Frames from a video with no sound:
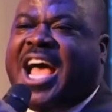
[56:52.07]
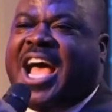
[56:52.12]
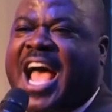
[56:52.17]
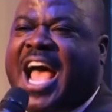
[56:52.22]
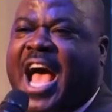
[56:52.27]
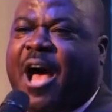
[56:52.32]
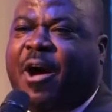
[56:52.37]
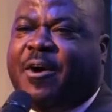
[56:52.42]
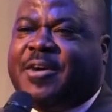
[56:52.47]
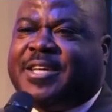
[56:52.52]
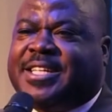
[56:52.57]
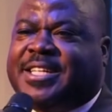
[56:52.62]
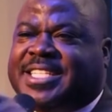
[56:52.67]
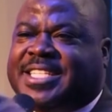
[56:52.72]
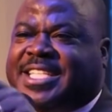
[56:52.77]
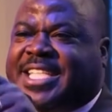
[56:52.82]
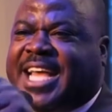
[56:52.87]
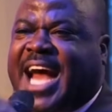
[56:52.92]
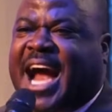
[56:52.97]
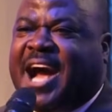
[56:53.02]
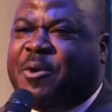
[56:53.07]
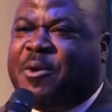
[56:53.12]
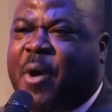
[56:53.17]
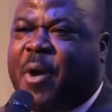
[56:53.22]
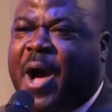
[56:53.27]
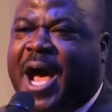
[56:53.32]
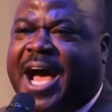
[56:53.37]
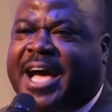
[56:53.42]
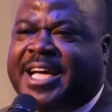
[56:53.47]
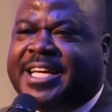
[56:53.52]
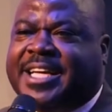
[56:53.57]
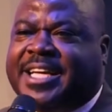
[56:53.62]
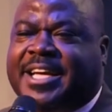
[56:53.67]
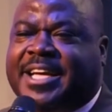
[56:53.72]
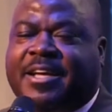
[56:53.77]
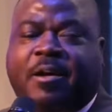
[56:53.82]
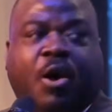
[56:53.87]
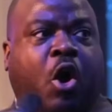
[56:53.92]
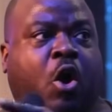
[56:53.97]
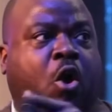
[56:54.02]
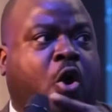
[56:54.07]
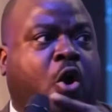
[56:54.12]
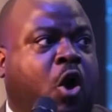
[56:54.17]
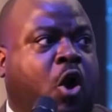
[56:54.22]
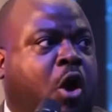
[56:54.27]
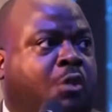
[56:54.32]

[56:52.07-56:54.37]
To many of you is not new. You've read books, you have heard